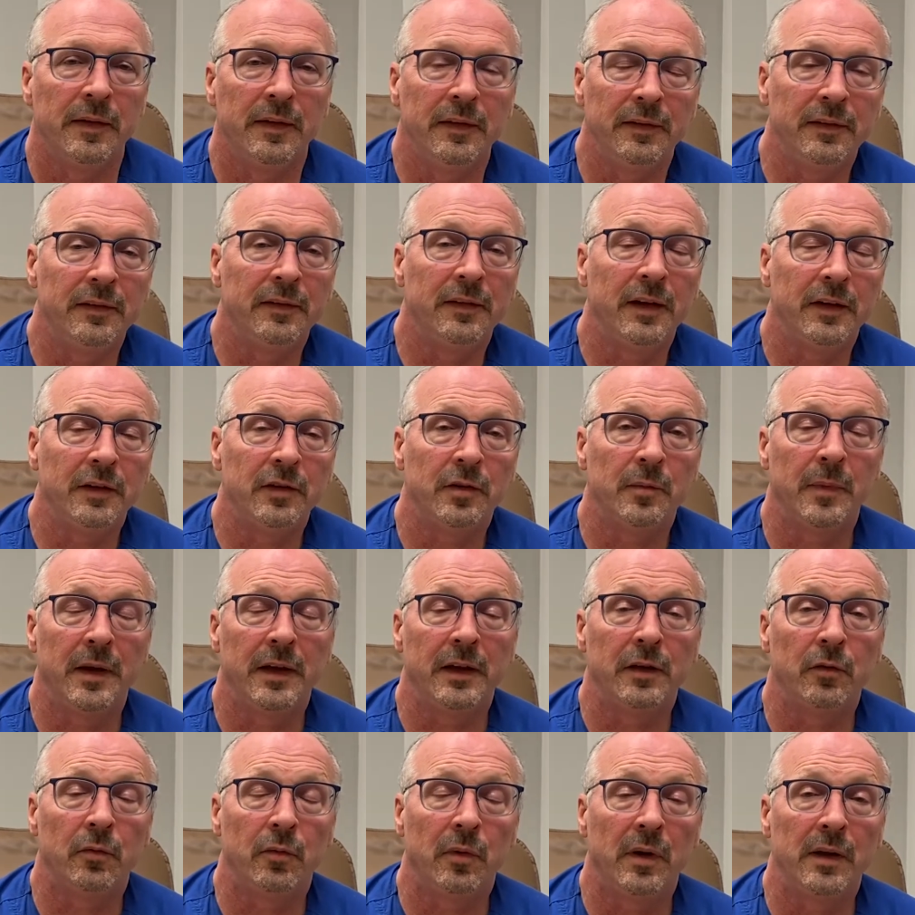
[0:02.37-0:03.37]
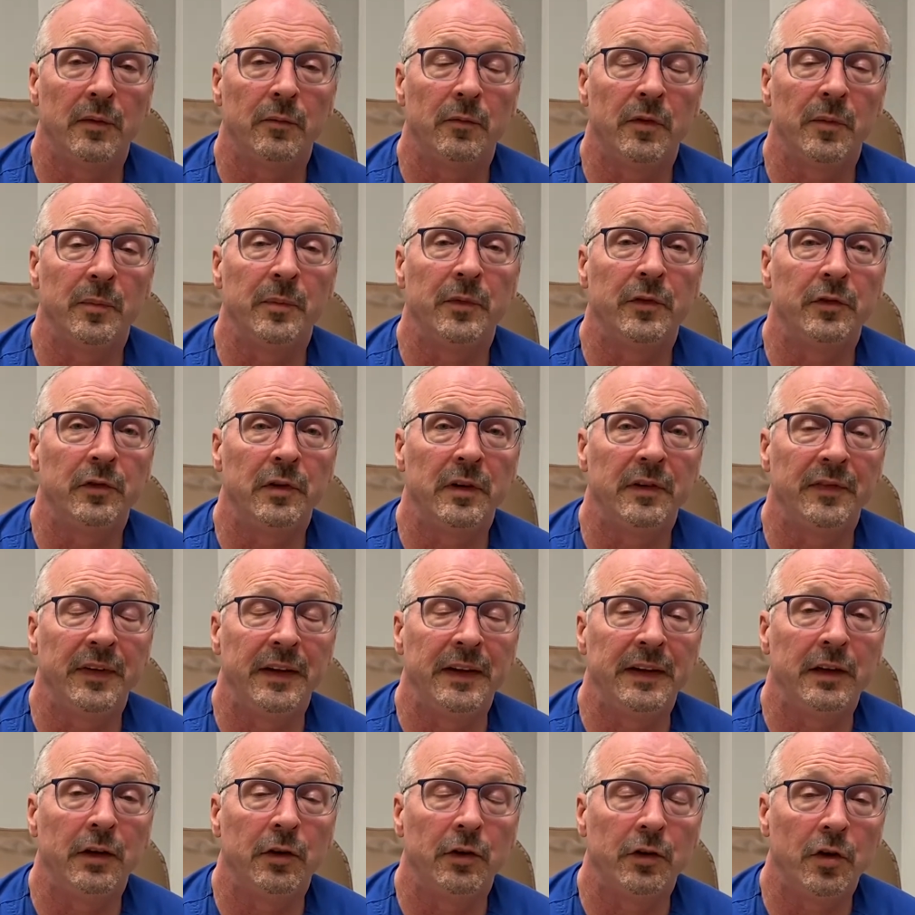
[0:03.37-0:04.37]
This is Dr. Michael Ryan with Missouri
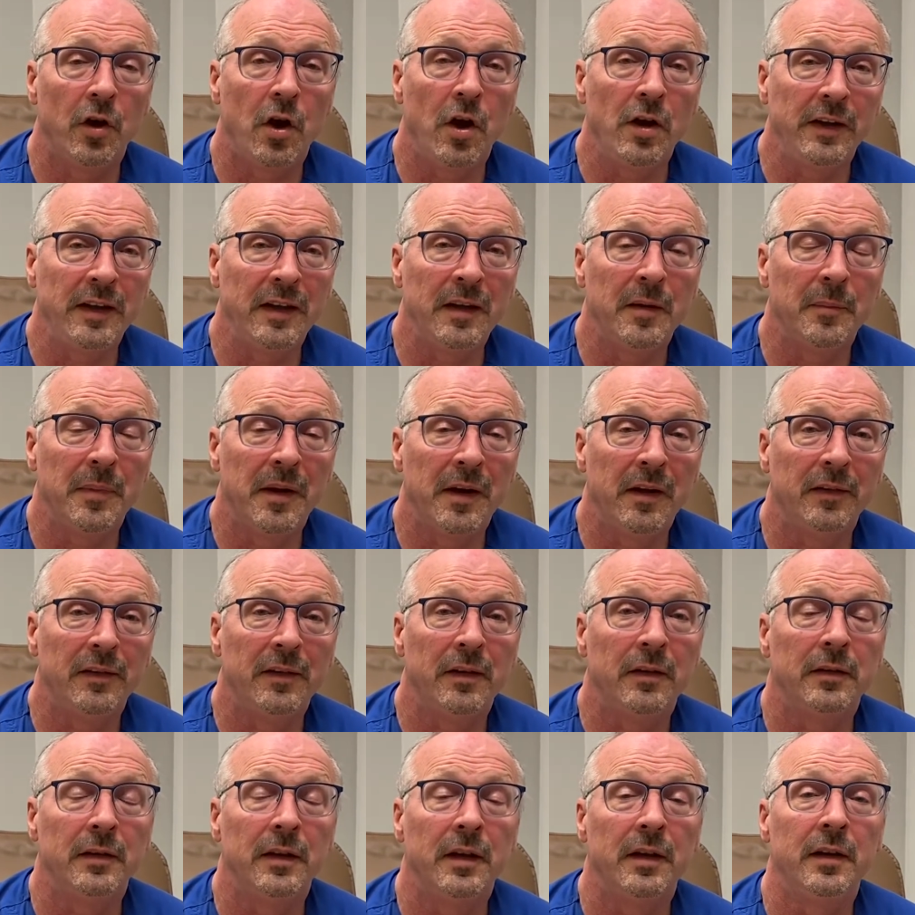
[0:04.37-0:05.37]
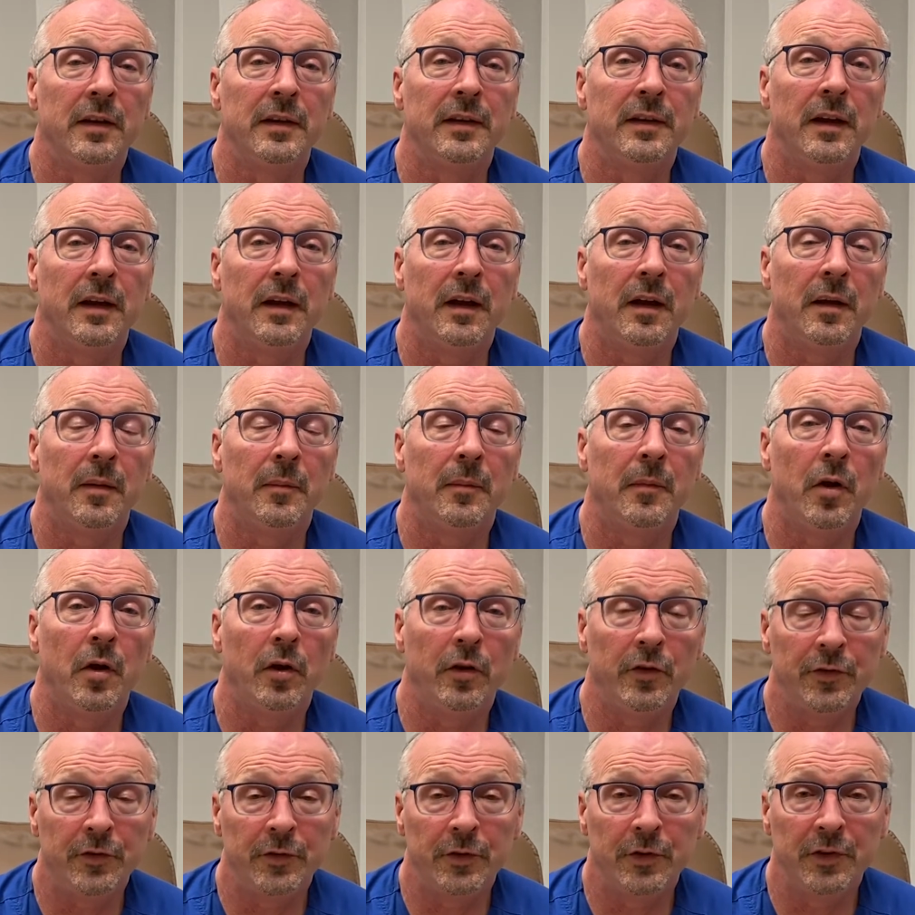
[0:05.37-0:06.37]
Vein Care talking about
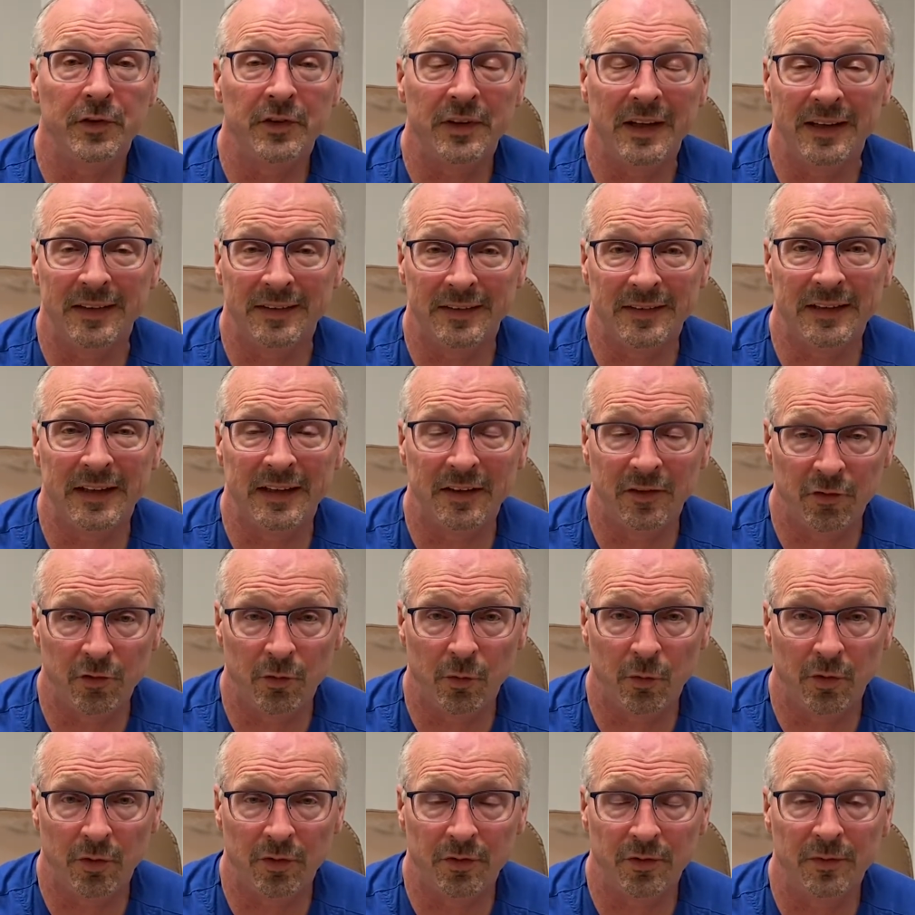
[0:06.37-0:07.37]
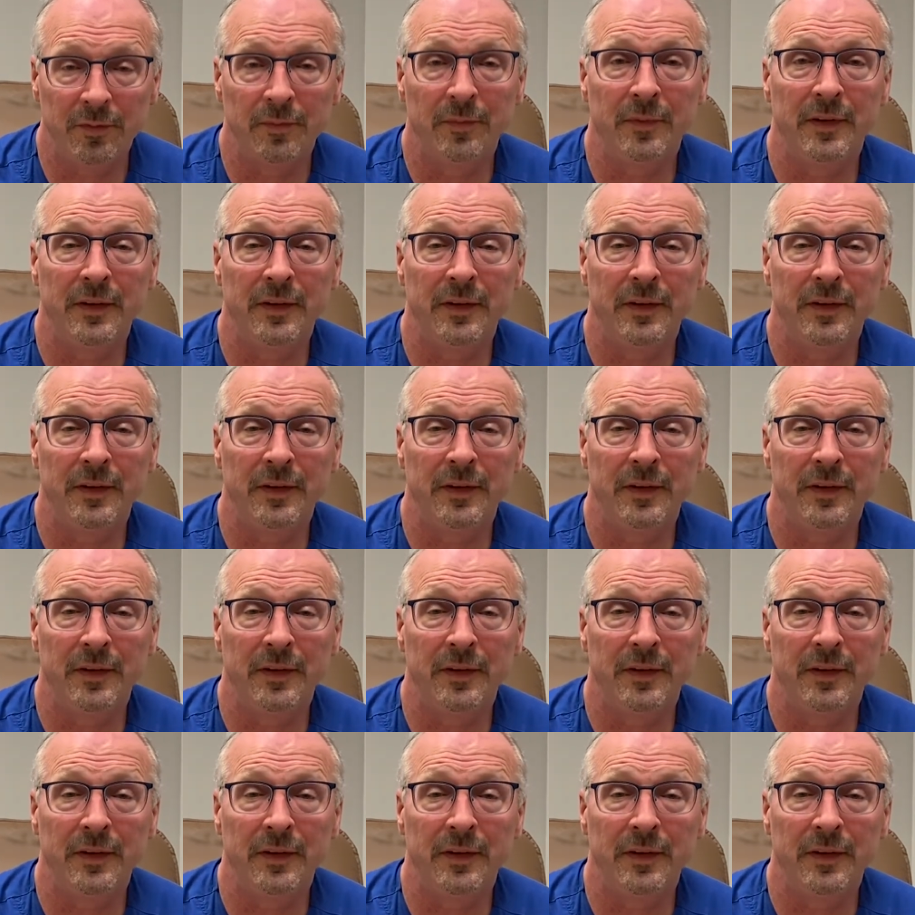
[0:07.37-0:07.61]
ulcers and skin sores.